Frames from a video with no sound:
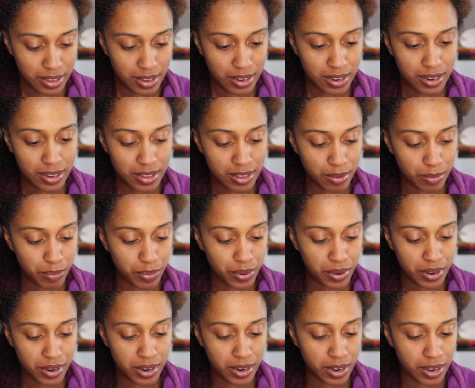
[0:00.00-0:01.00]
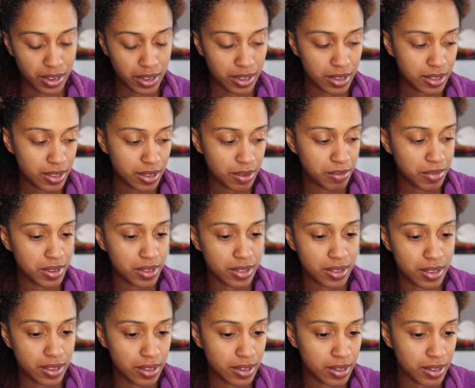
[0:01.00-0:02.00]
It is a pudding, I guess that makes
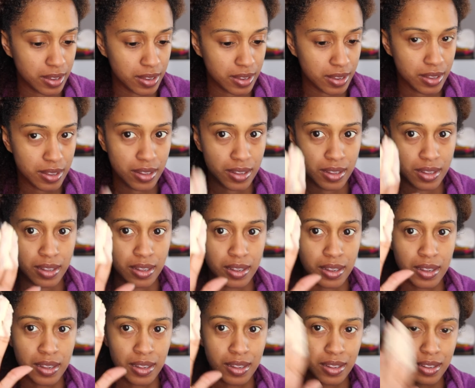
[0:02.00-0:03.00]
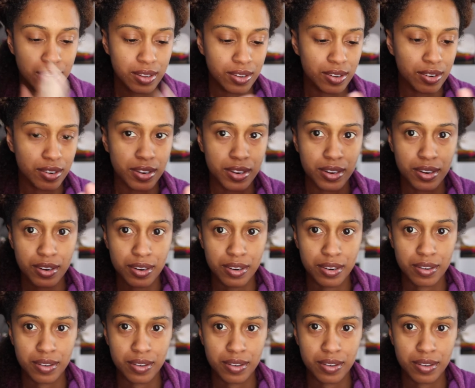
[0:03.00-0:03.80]
sense. Let's start here.